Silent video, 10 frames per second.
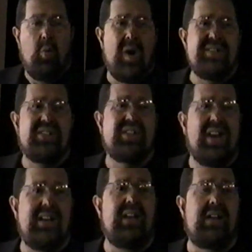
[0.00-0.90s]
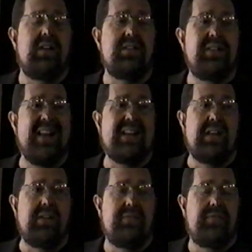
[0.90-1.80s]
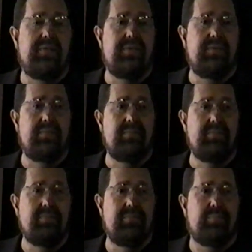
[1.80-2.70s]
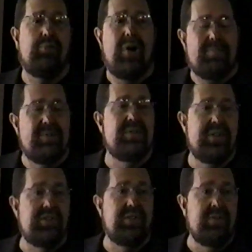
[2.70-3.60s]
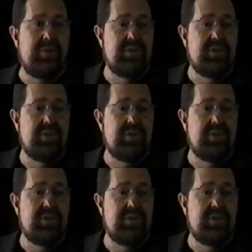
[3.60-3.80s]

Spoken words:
One slightly negative proposition,